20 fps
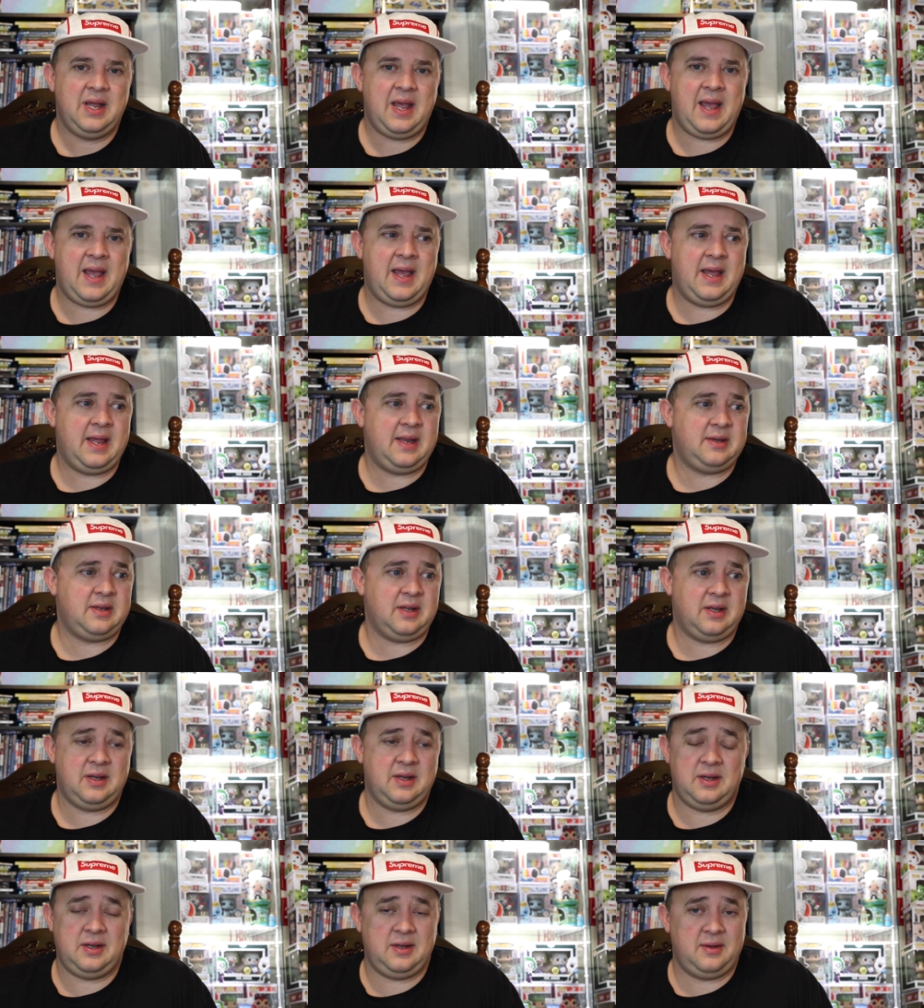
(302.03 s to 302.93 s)
and
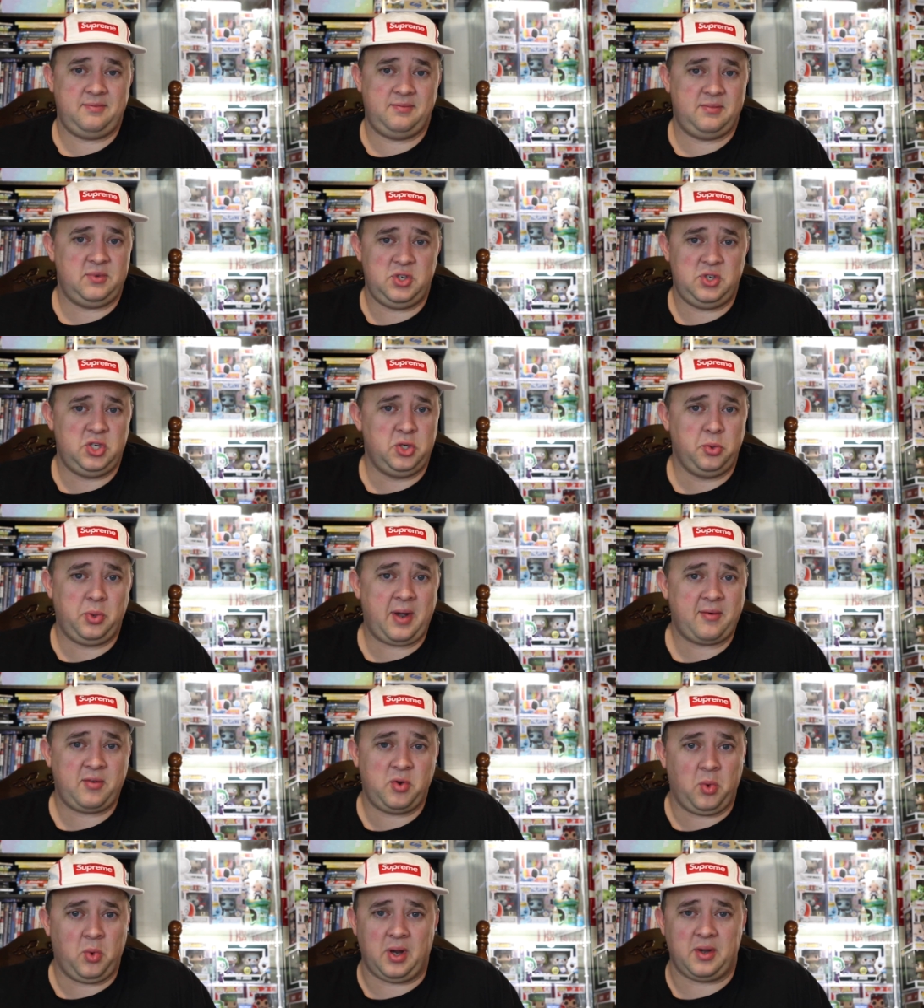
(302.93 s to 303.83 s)
do
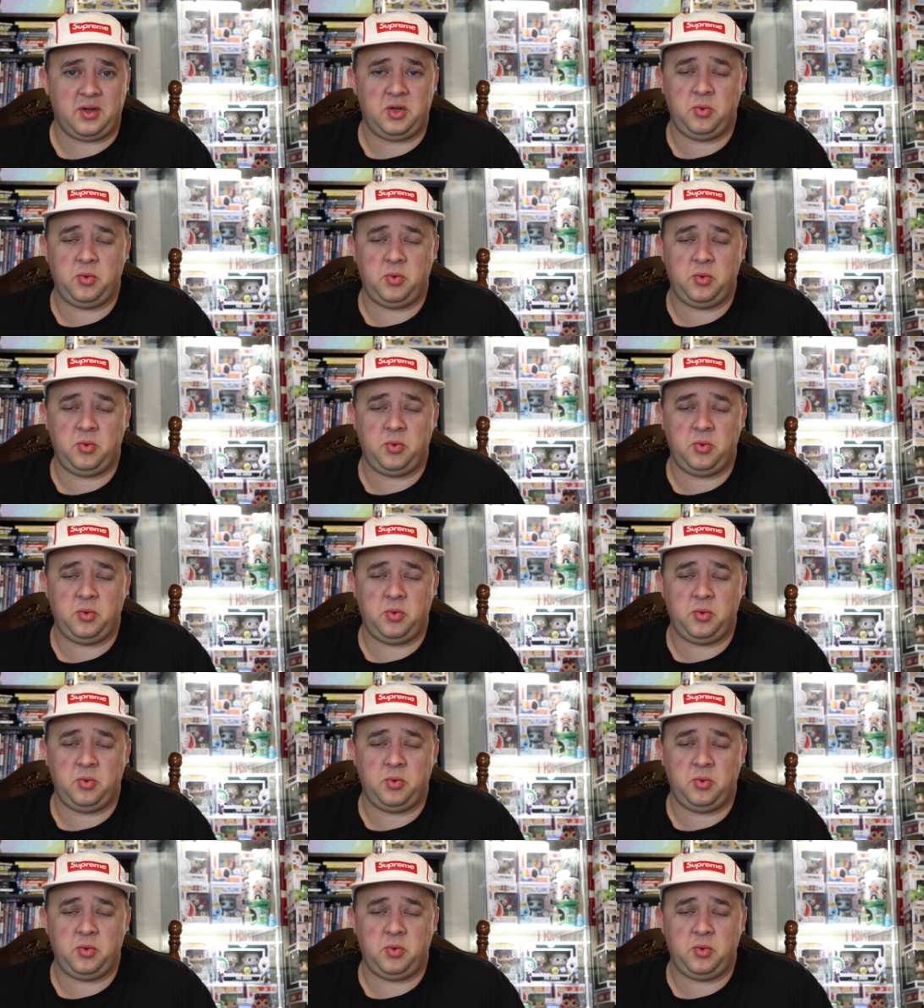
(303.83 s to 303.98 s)
whatever you want.